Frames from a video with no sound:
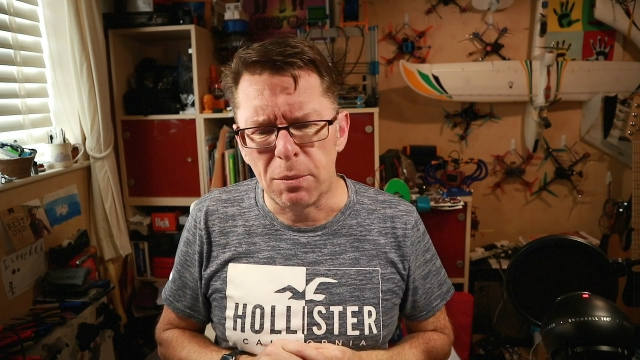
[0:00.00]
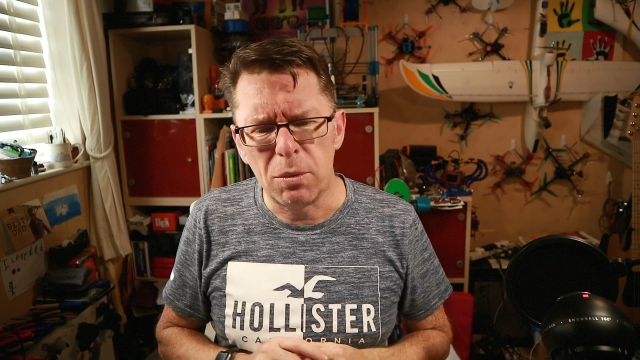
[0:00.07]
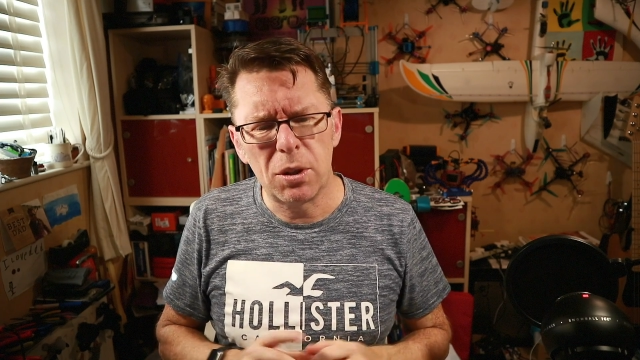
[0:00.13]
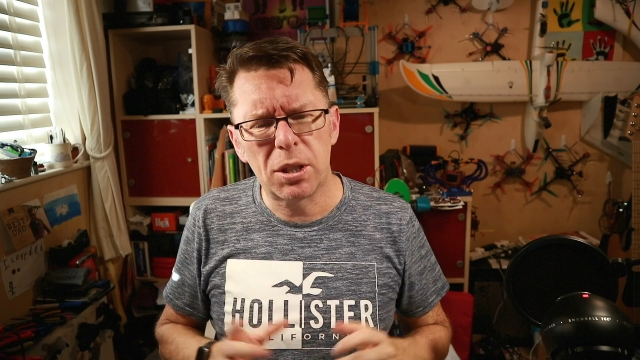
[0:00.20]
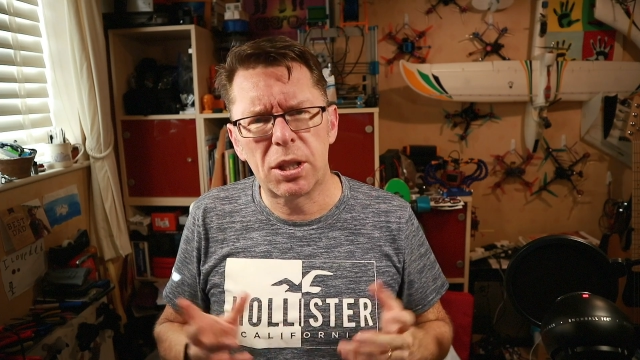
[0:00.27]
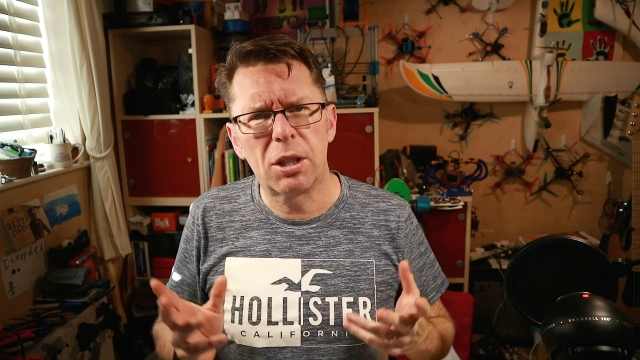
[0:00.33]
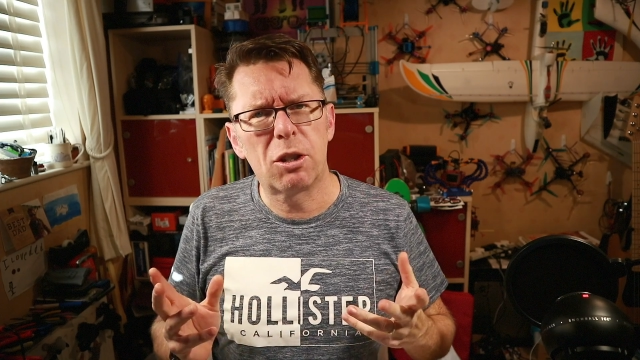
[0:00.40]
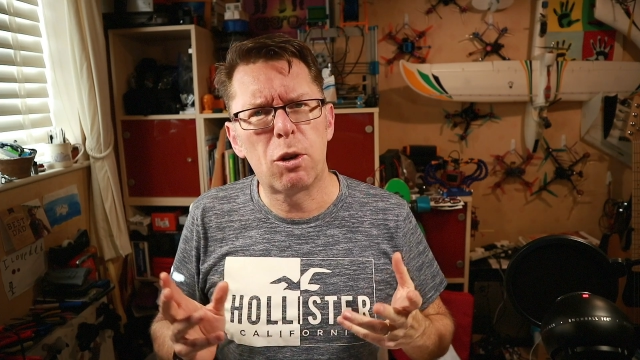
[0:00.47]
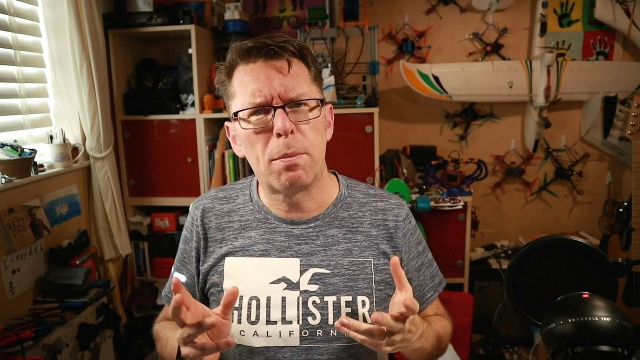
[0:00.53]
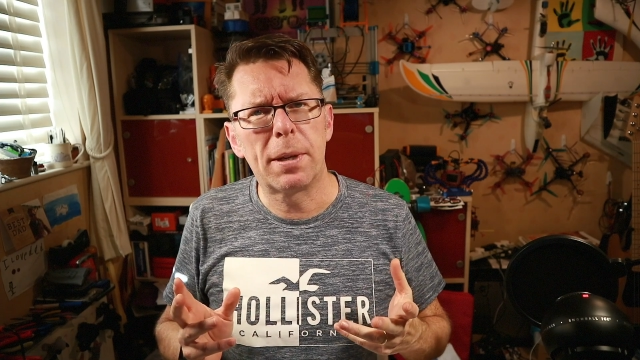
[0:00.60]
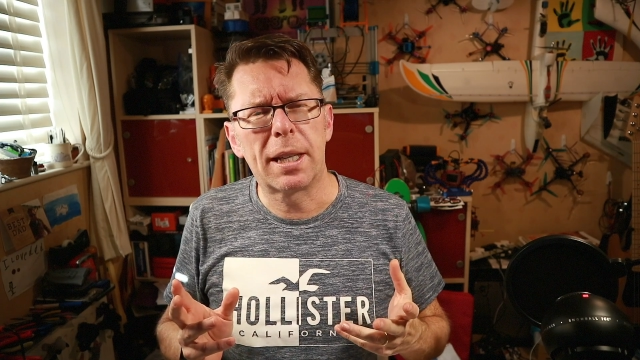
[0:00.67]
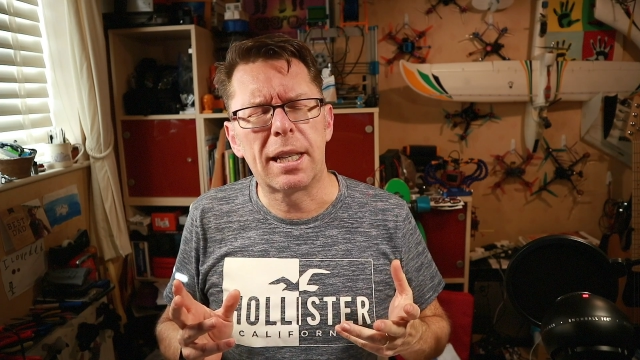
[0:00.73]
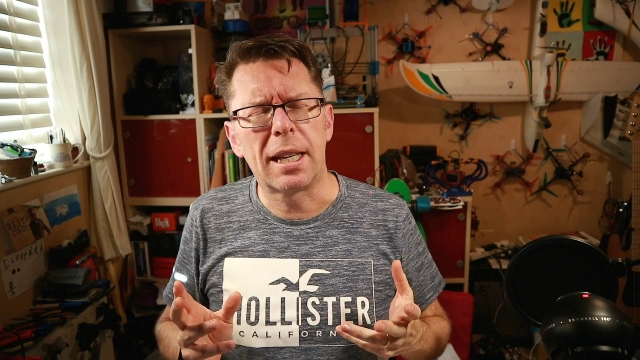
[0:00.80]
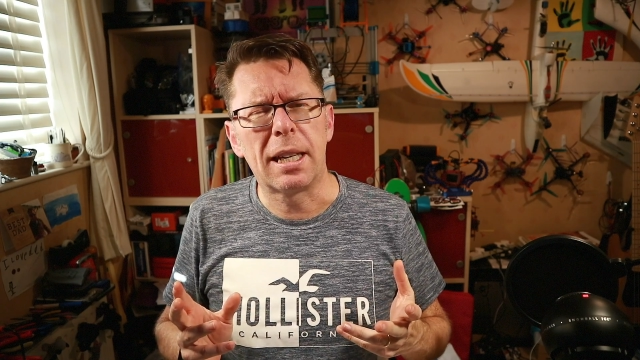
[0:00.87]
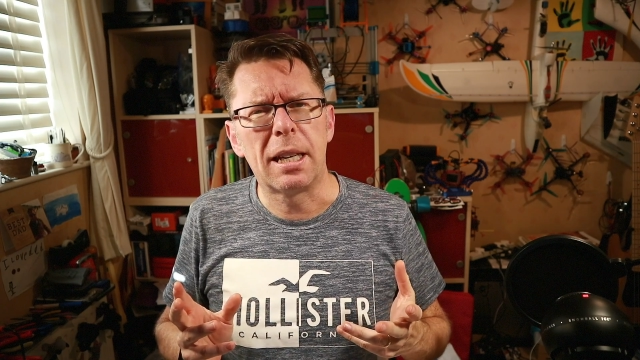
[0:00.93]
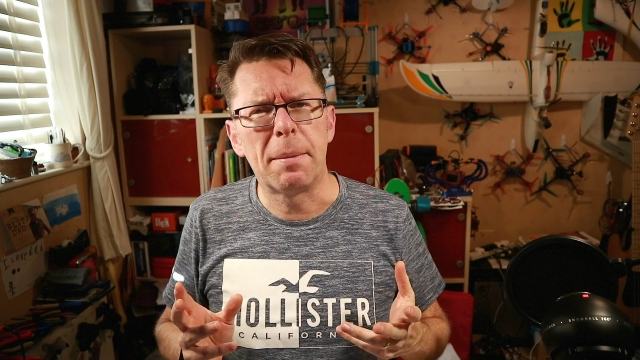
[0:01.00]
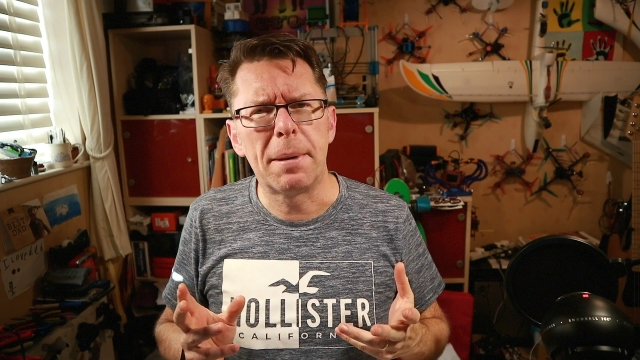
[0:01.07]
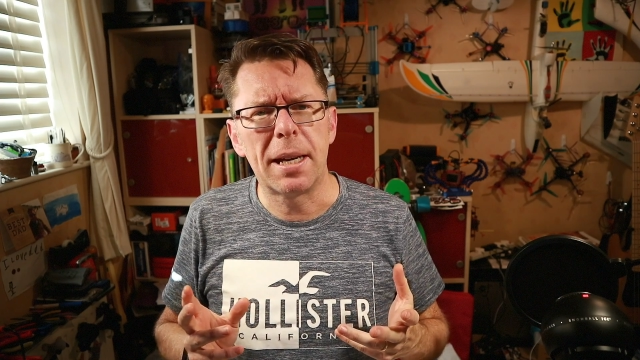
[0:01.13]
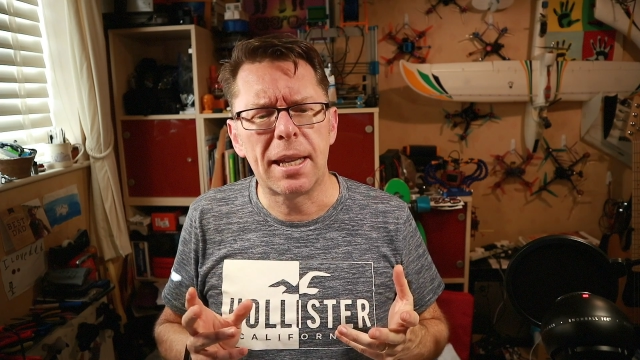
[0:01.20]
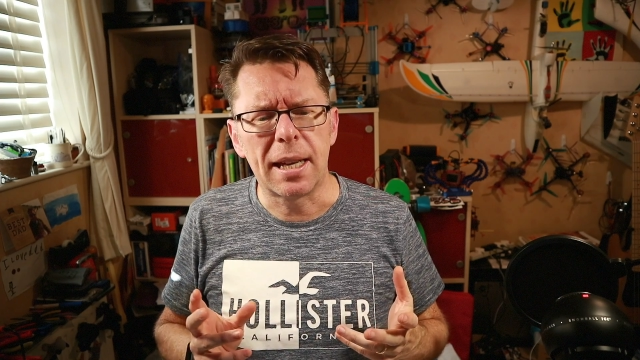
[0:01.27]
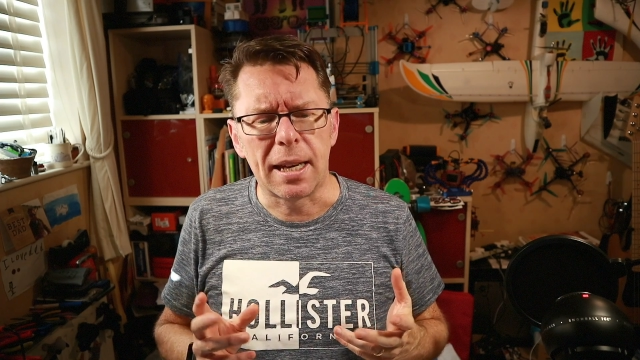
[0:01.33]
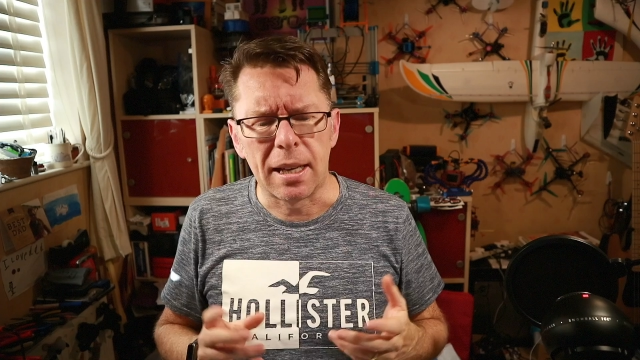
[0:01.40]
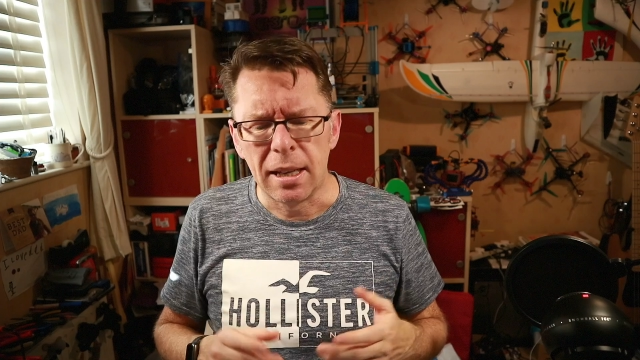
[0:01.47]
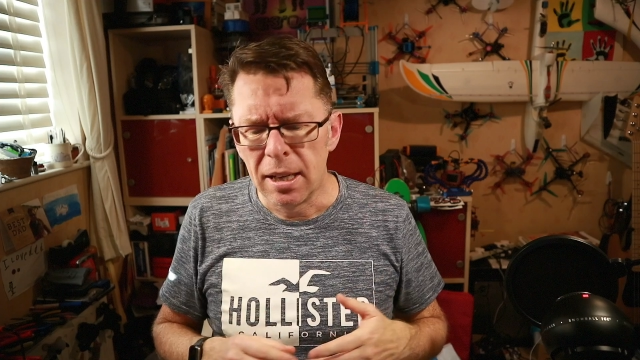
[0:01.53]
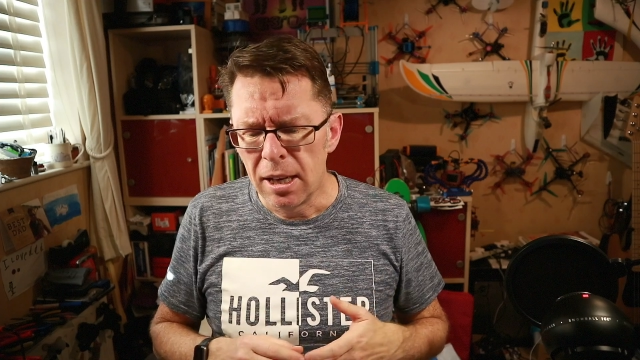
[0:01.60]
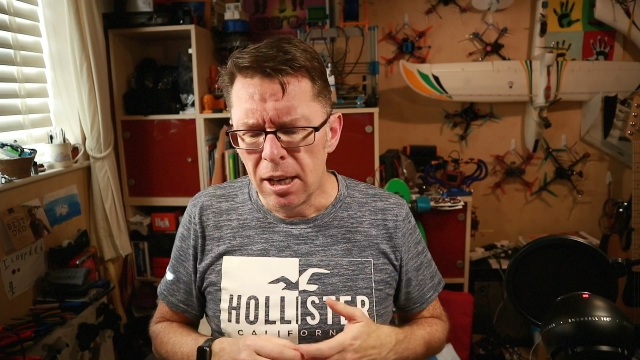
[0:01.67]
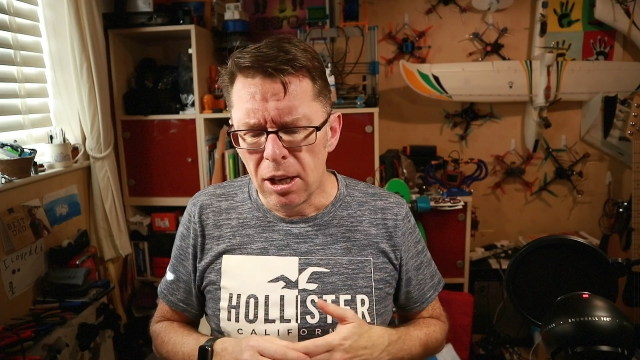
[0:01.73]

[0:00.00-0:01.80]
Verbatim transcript: what's so complicated about that?